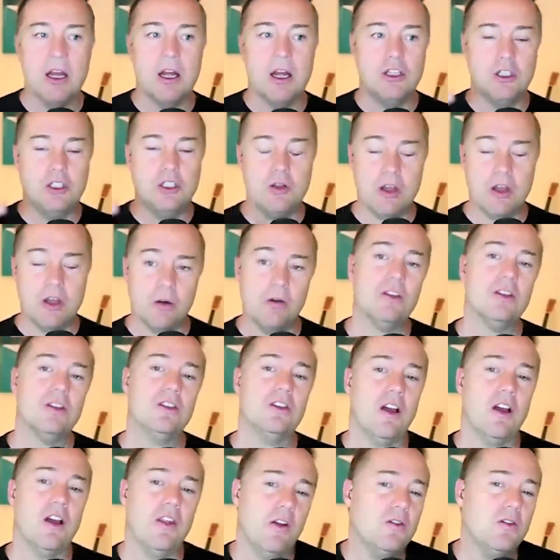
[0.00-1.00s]

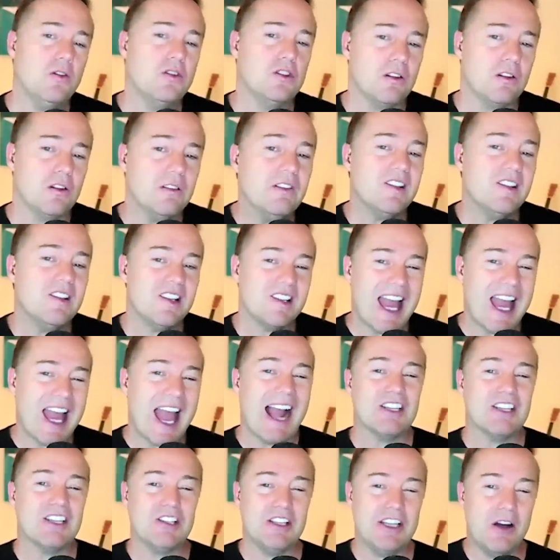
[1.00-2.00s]
Are those services
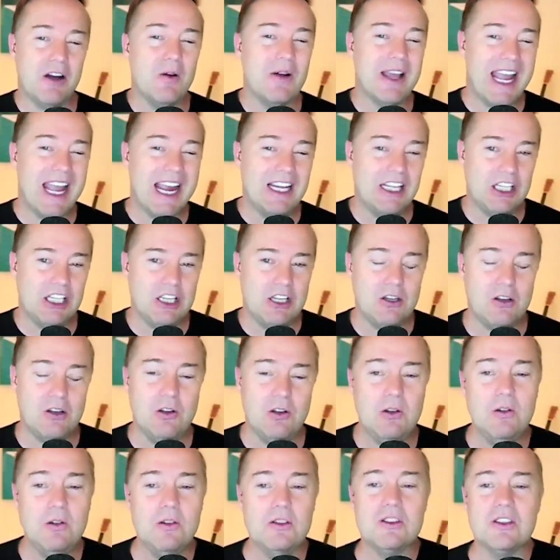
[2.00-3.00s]
actually okay to
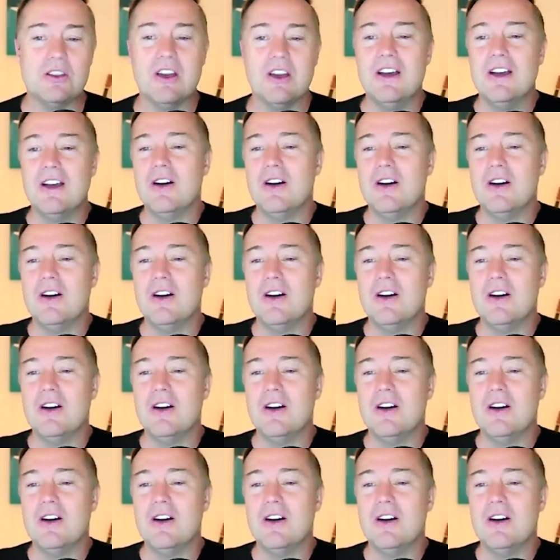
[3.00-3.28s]
use,